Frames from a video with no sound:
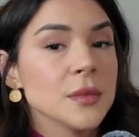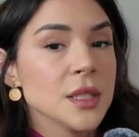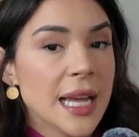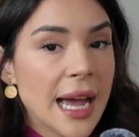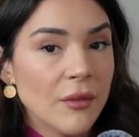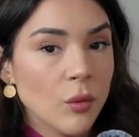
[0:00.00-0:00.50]

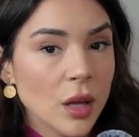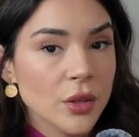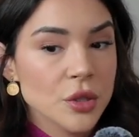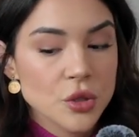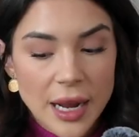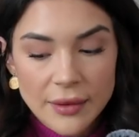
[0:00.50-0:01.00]
to have while
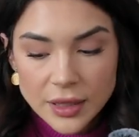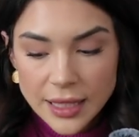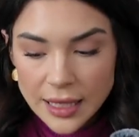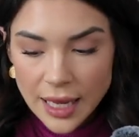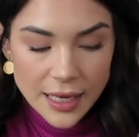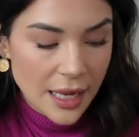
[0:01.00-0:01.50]
you're
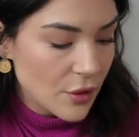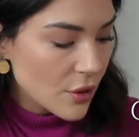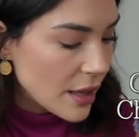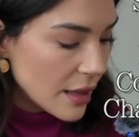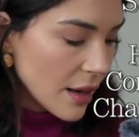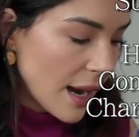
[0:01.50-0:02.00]
traveling. Another thing that